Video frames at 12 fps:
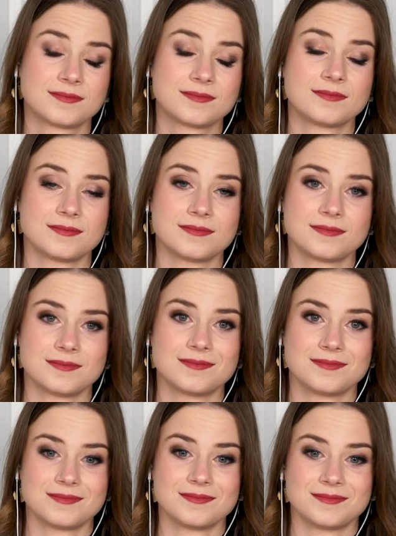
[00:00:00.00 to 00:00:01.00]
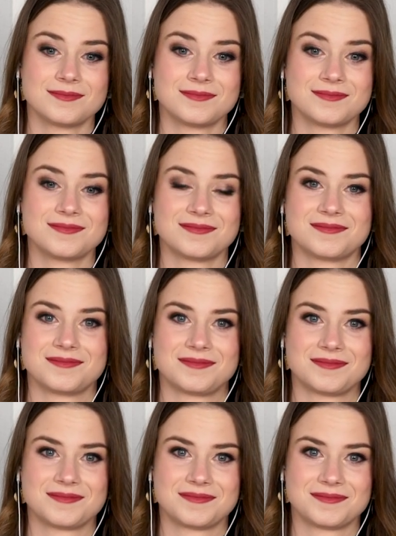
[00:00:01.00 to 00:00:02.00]

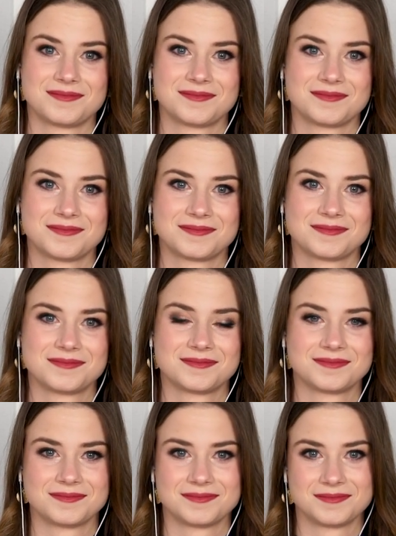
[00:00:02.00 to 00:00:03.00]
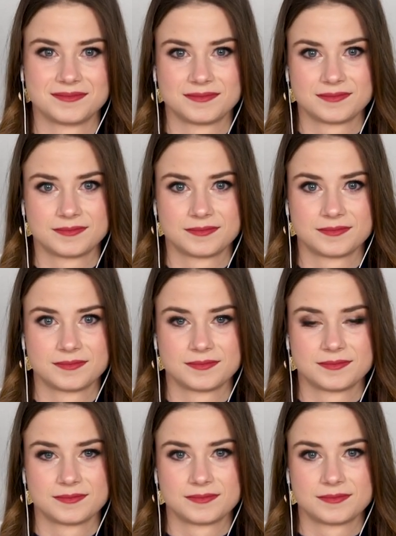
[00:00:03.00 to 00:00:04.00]

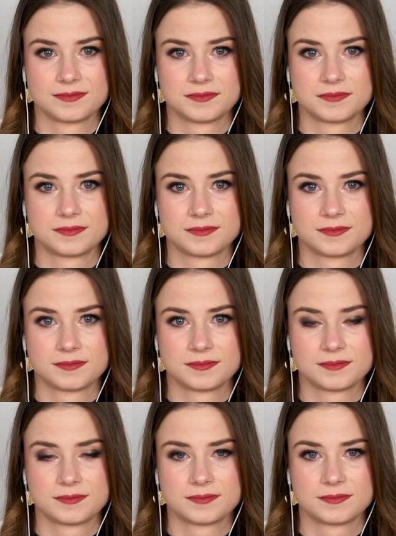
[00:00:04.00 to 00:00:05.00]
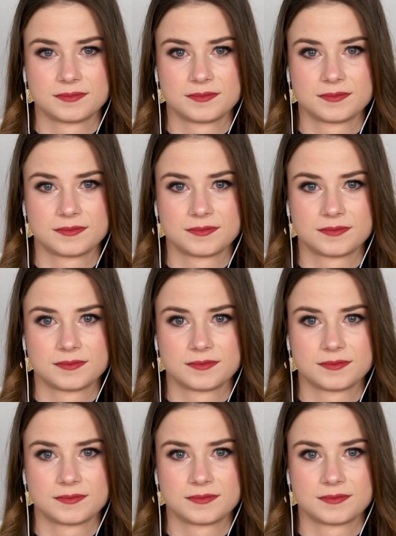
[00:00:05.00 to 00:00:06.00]

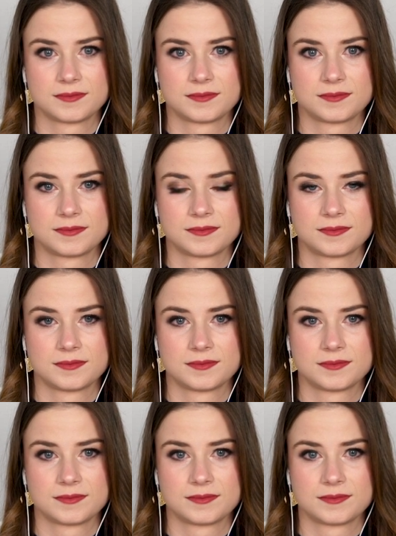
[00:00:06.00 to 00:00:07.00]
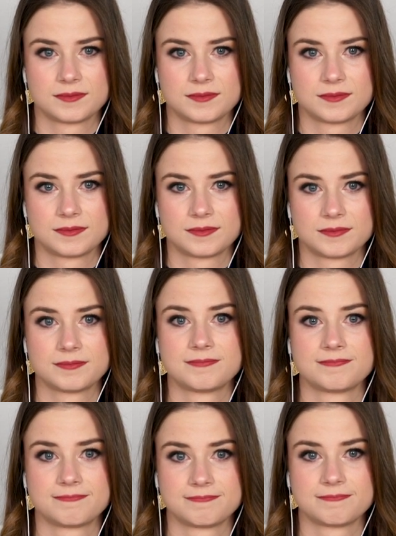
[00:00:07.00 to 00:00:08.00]

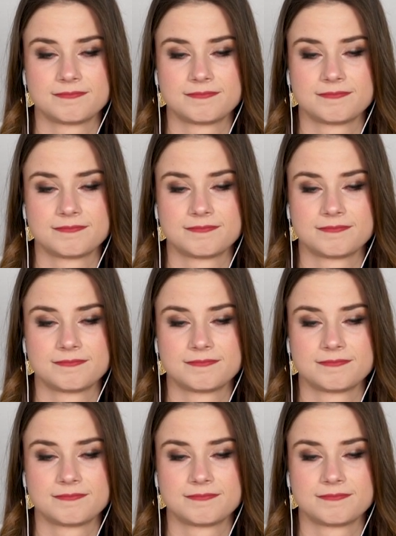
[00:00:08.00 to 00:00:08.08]
[no speech]